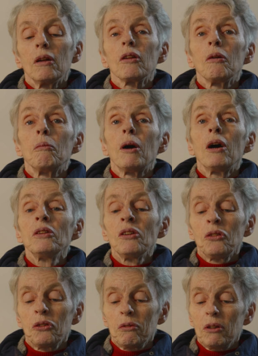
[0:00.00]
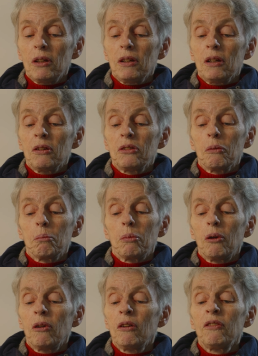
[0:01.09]
"the monastery is a
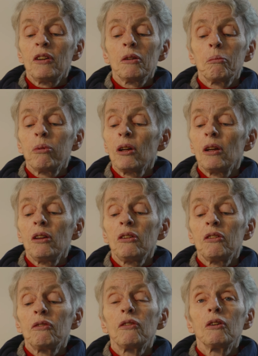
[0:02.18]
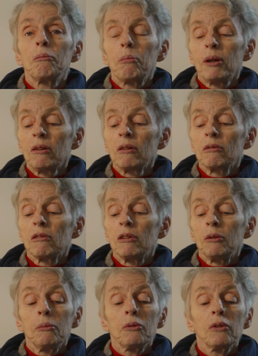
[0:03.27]
perfect place for
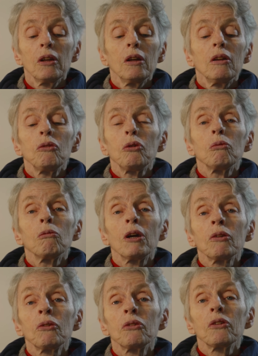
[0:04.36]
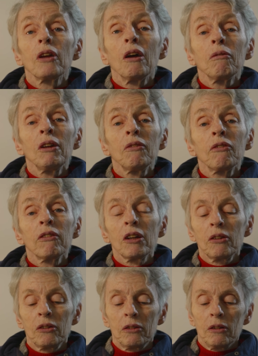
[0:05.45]
pilgrims to rest and refresh